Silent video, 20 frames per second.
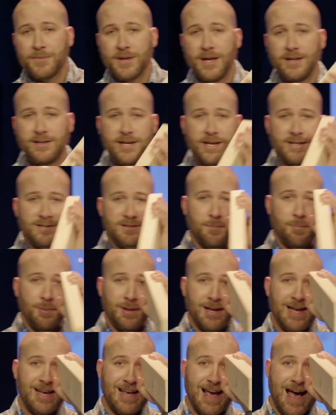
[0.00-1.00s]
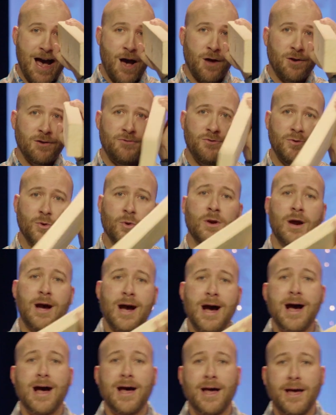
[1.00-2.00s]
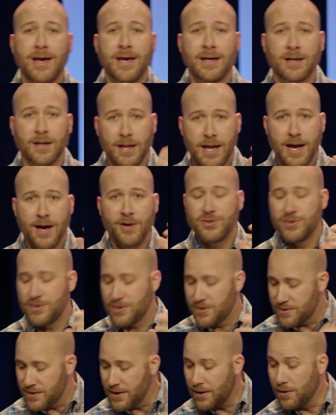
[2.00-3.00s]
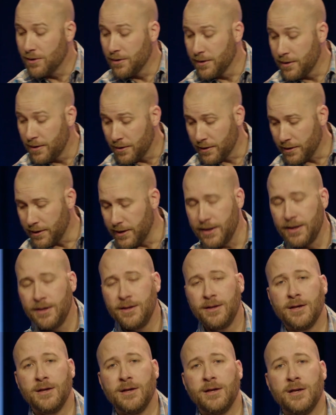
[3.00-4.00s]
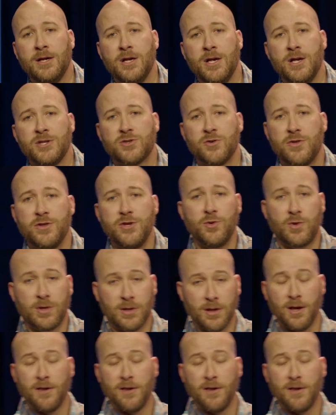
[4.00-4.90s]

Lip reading: it takes the plank out of your eye and allows you to see clearly so that you can